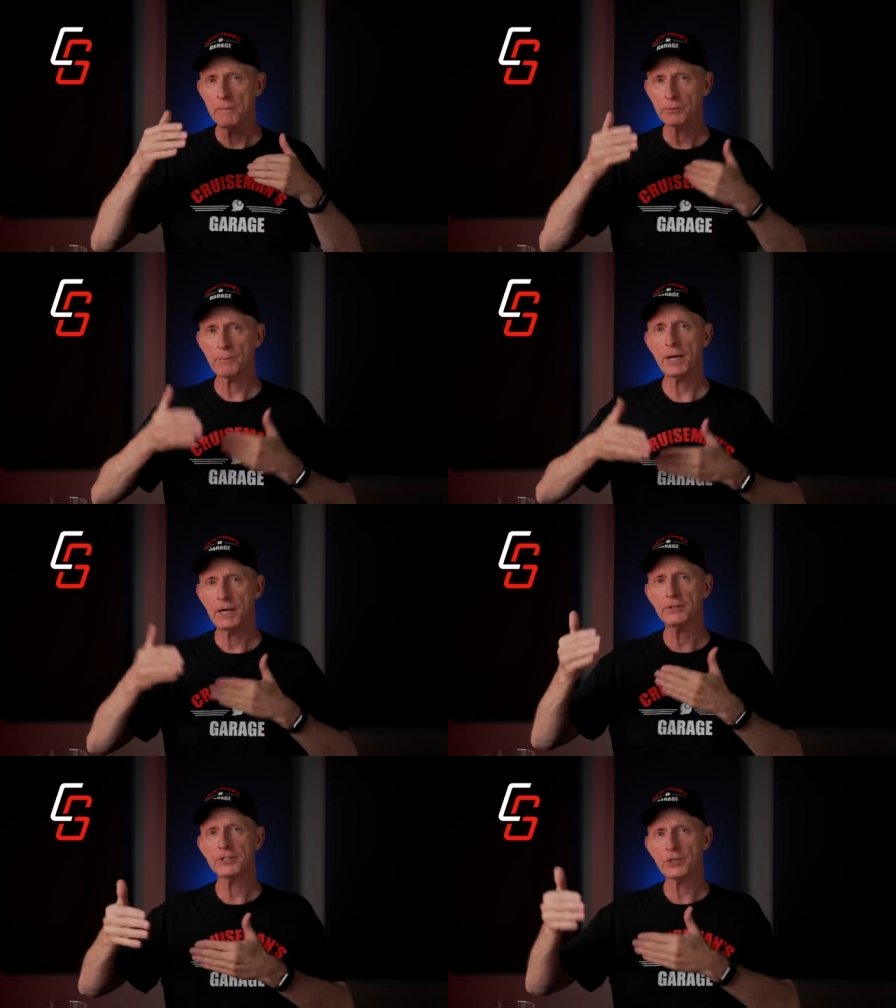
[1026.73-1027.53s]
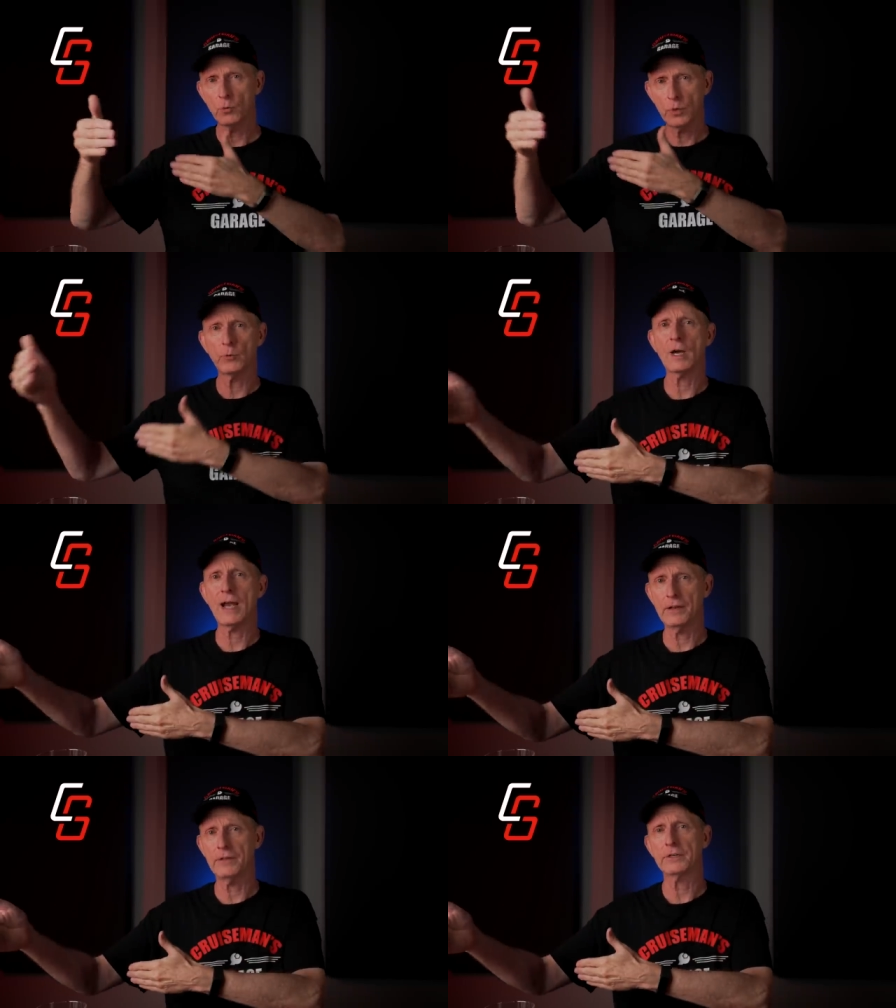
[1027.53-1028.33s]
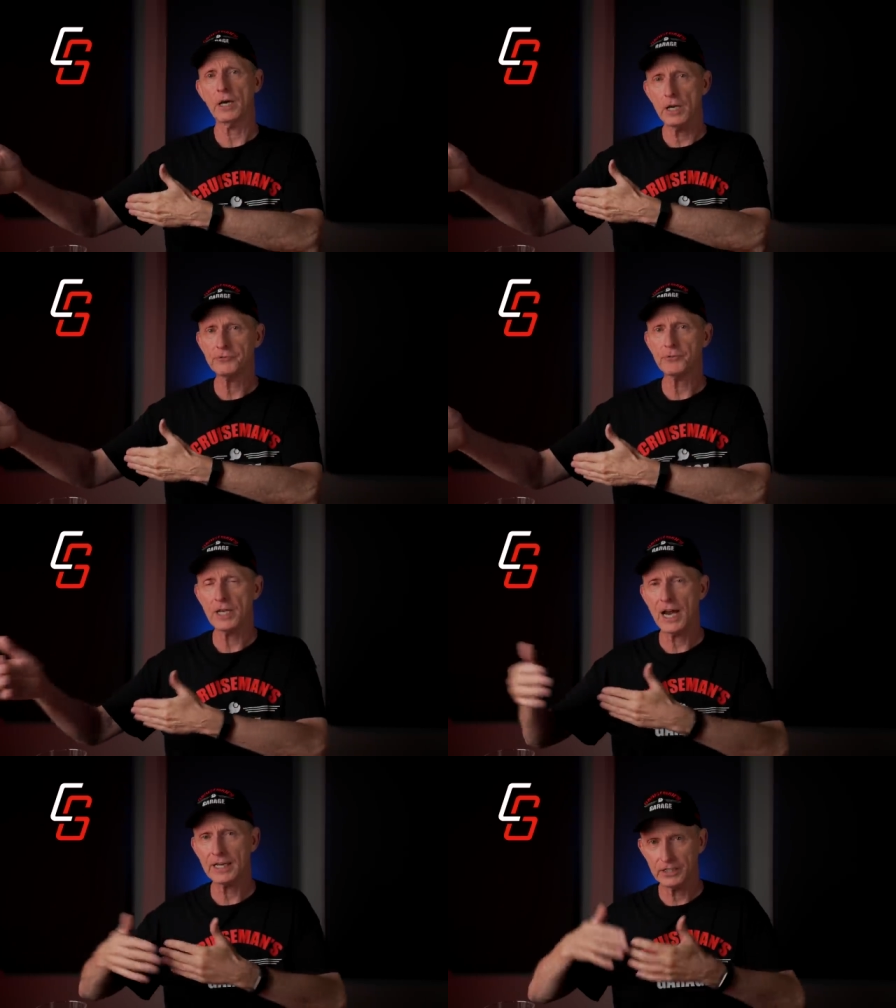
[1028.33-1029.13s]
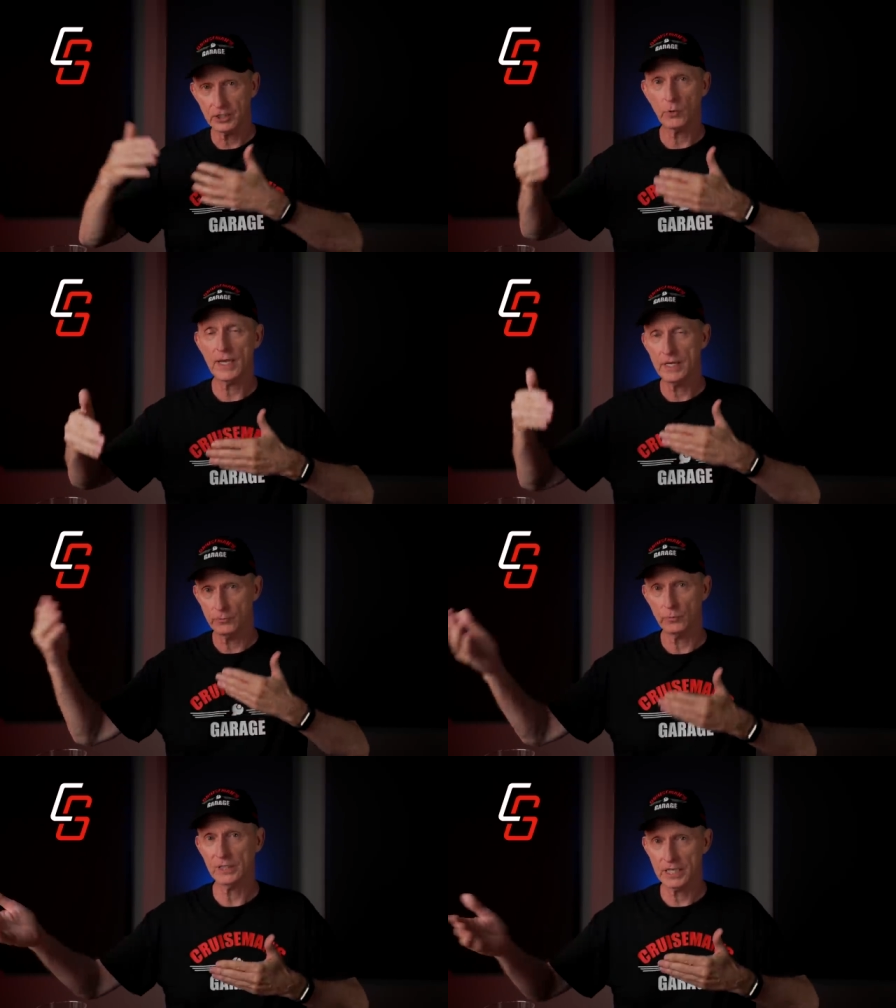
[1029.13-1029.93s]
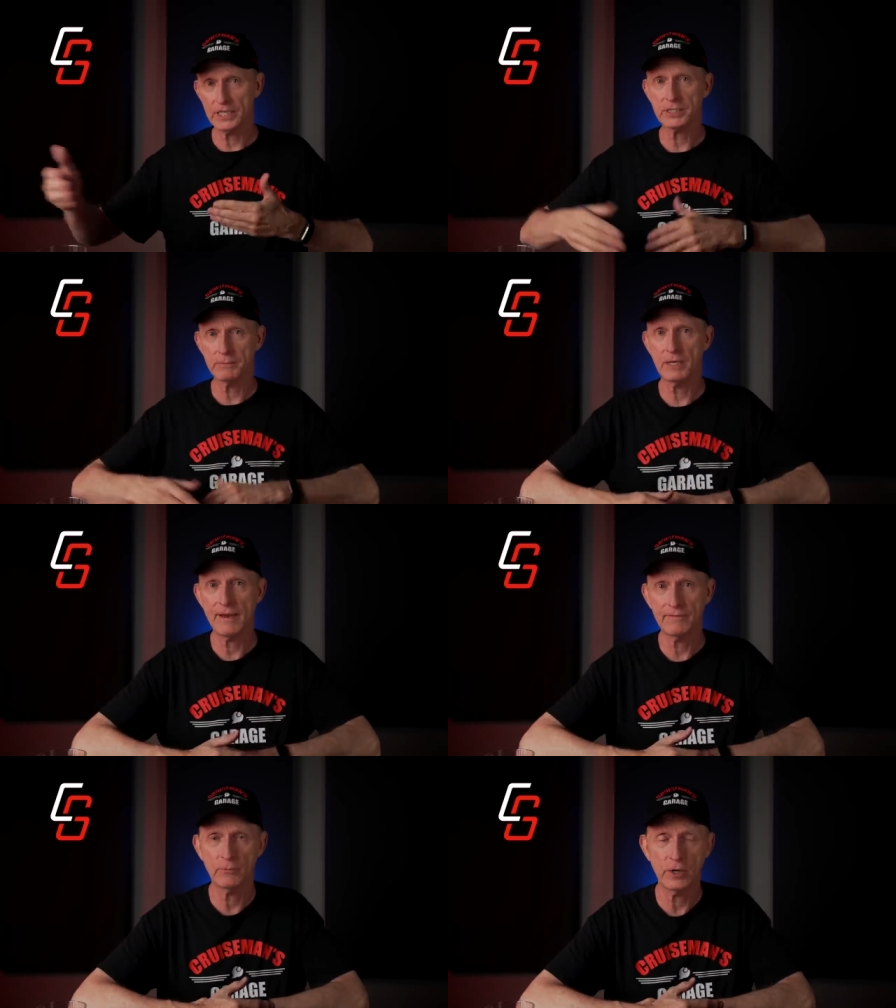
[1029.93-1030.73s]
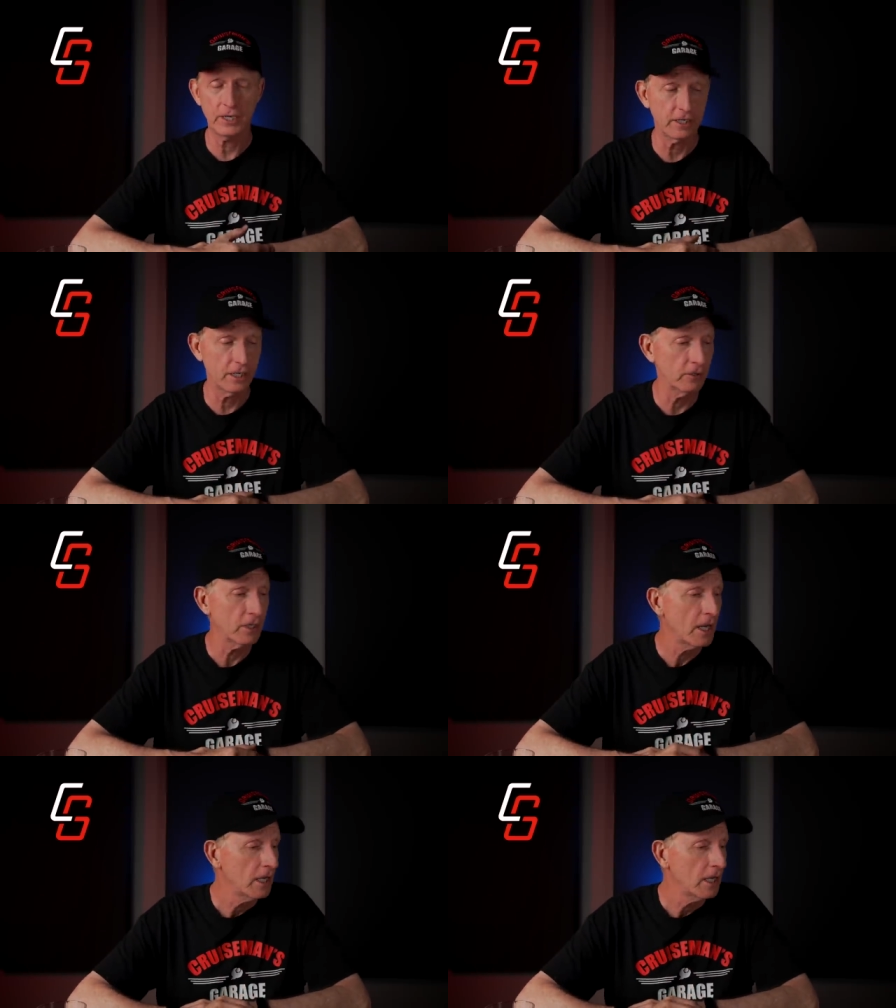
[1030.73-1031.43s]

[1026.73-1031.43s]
prepared so when we're out of the country, I can go ahead and release them and have them ready to go.